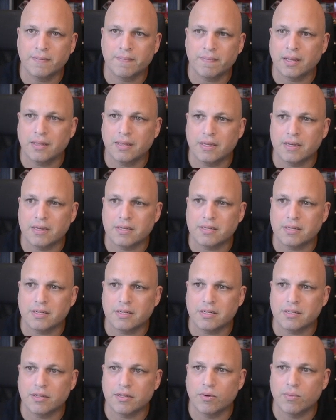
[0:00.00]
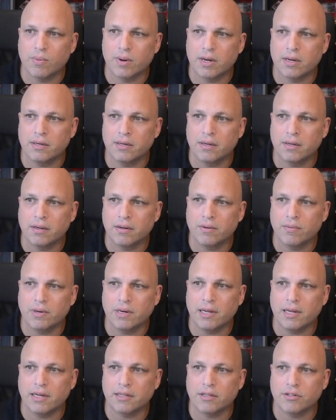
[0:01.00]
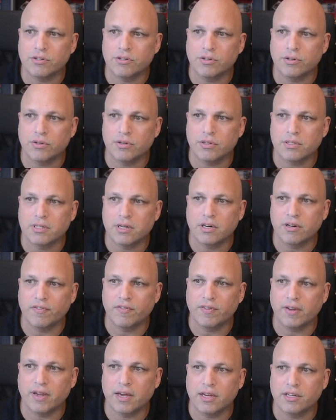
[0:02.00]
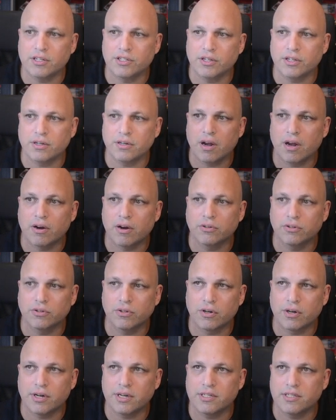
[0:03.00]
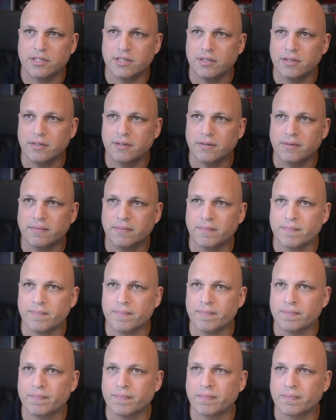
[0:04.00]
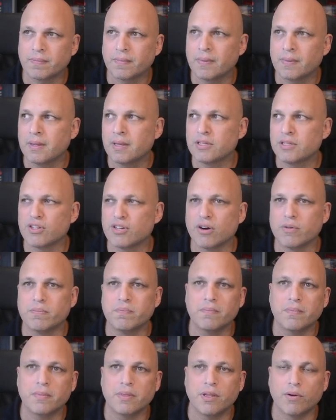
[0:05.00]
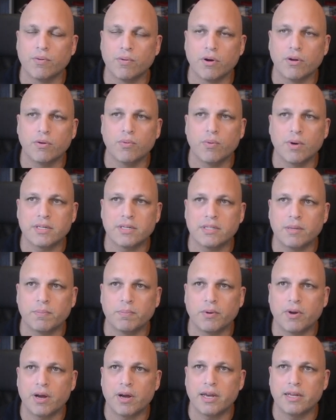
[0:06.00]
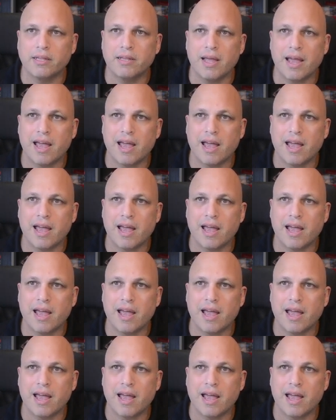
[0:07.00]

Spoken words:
This is the one related to Certification Authority. So the role was deployed.